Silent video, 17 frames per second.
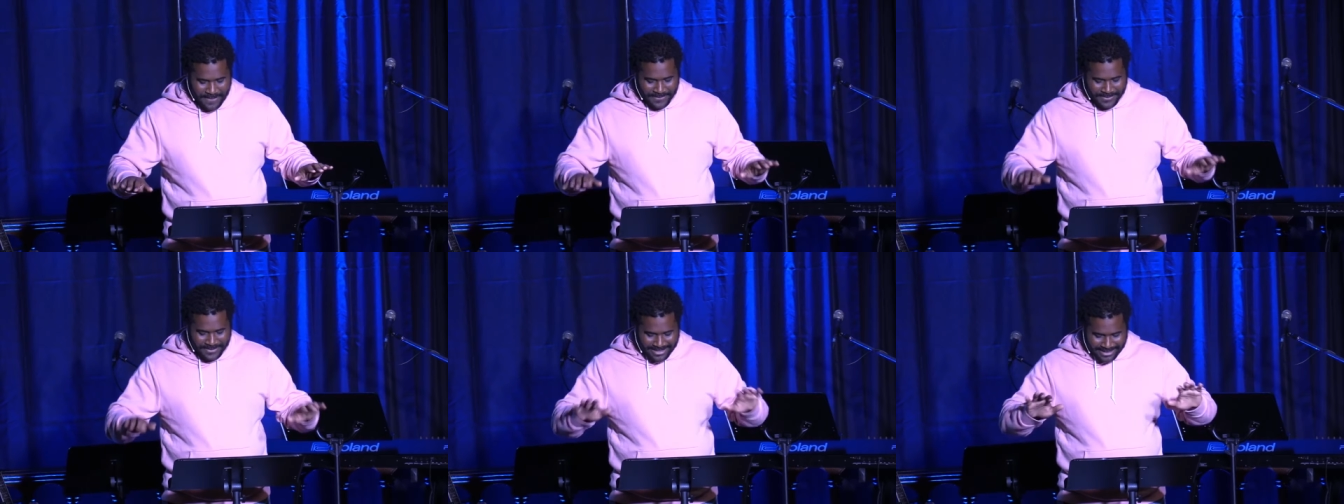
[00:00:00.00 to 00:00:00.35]

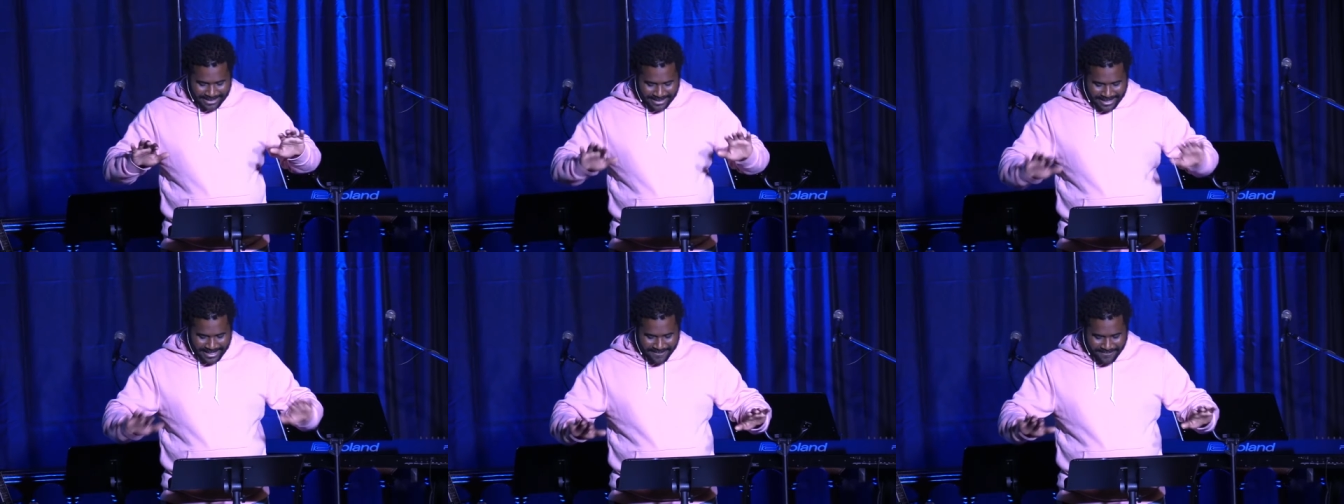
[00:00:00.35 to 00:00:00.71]
Just
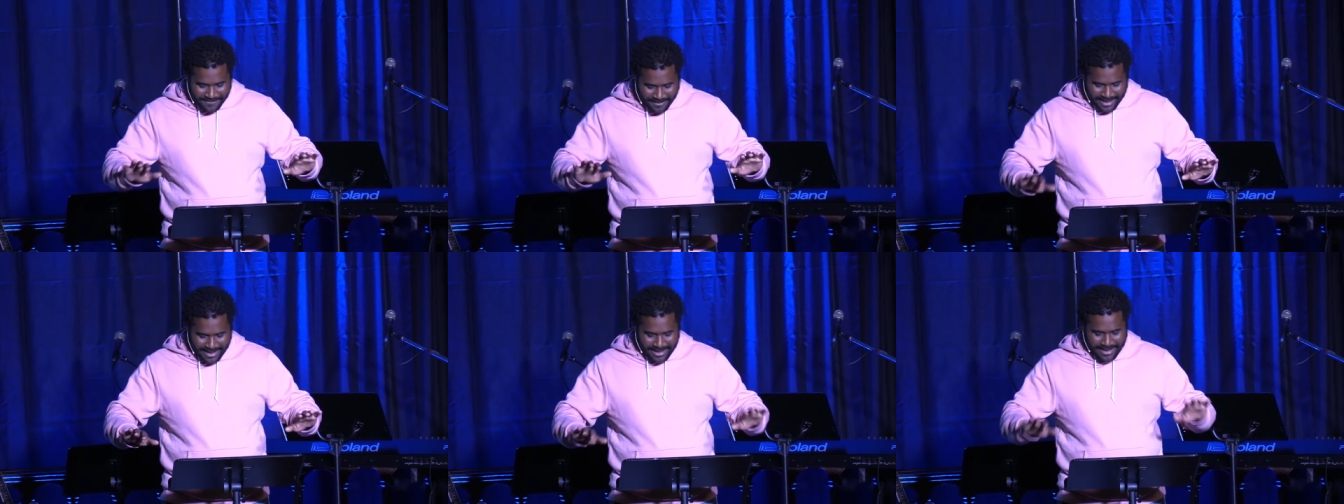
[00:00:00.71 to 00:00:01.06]
leave
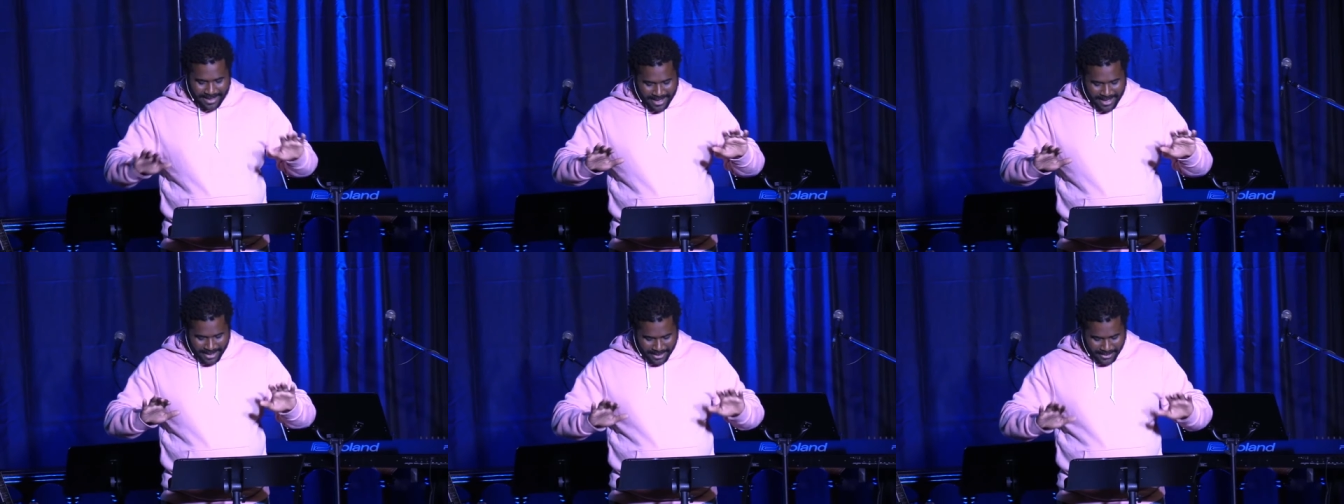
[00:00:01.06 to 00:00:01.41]
me
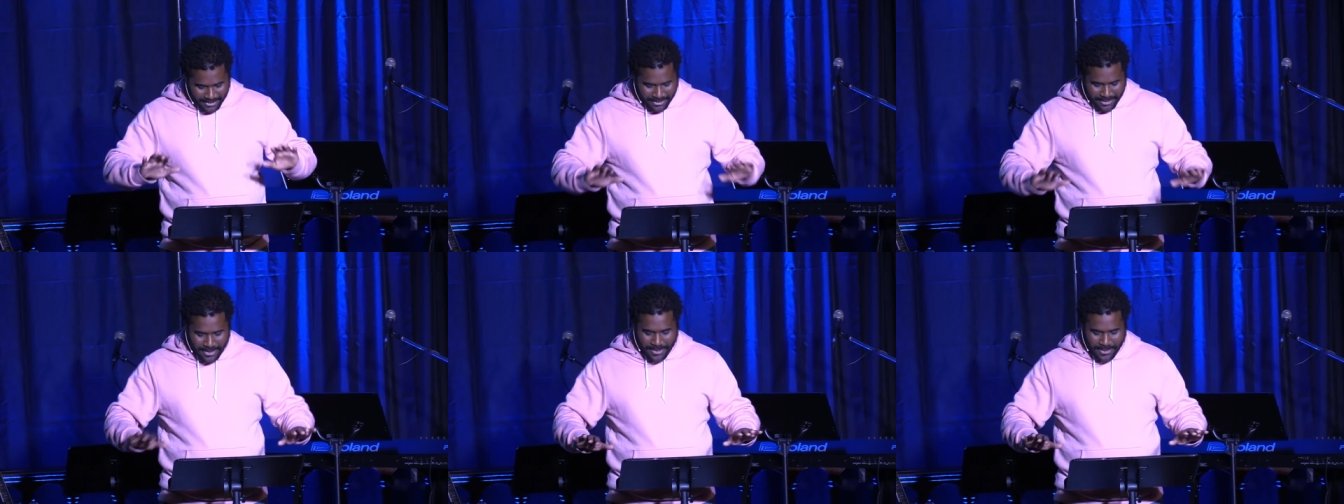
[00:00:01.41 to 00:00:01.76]

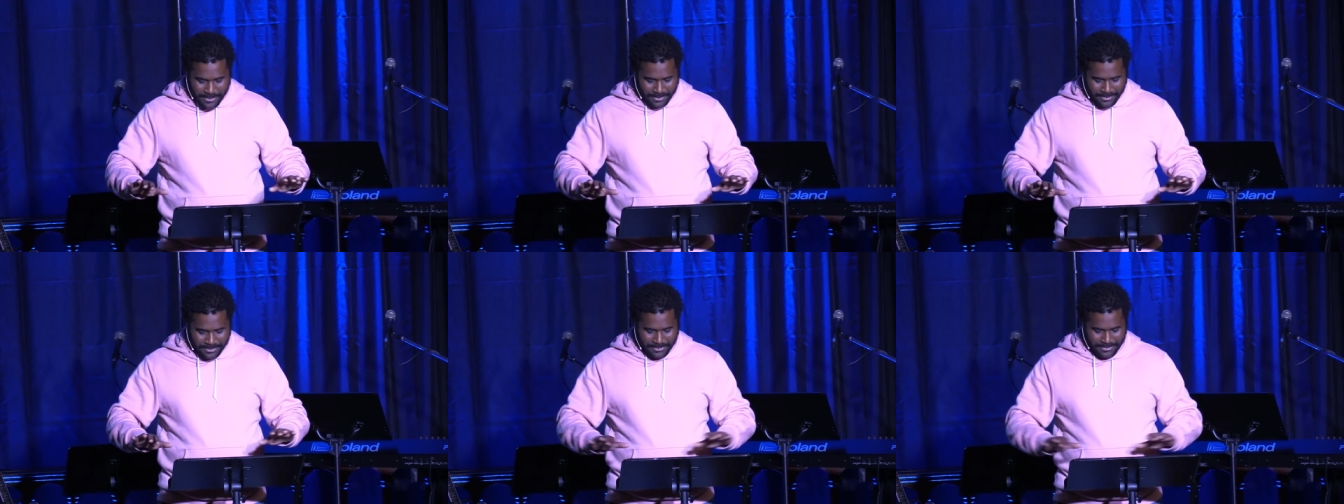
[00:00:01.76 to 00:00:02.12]

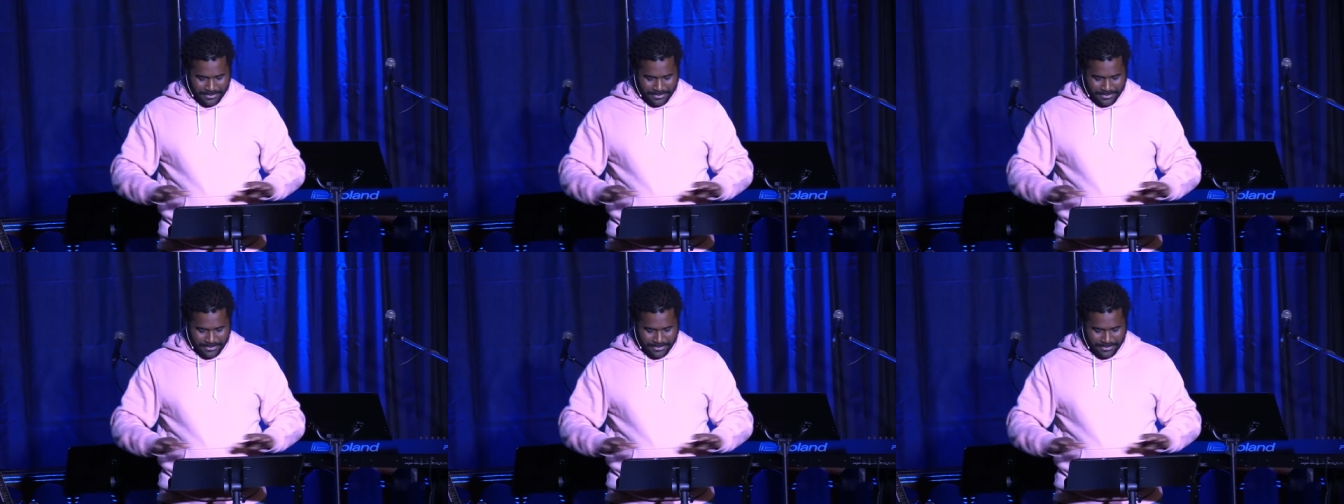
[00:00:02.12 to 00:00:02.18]
alone.